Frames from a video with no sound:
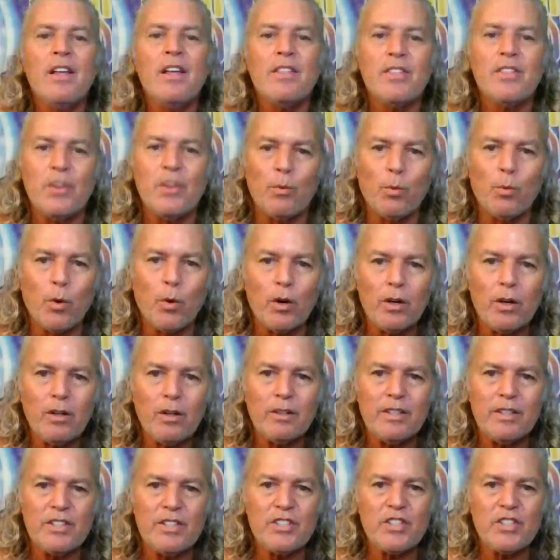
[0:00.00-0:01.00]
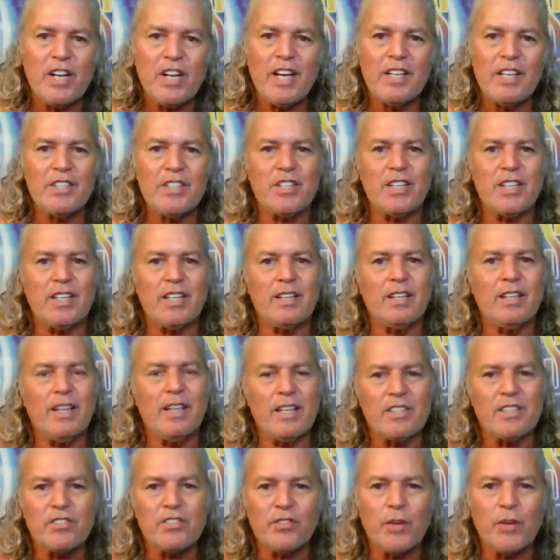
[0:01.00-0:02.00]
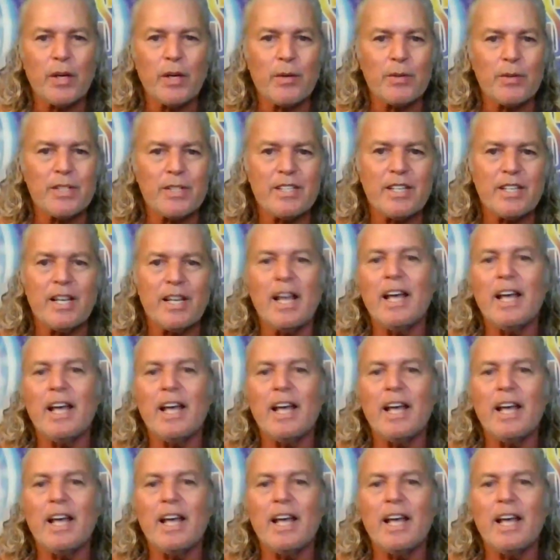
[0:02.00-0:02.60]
The world is changing its frequency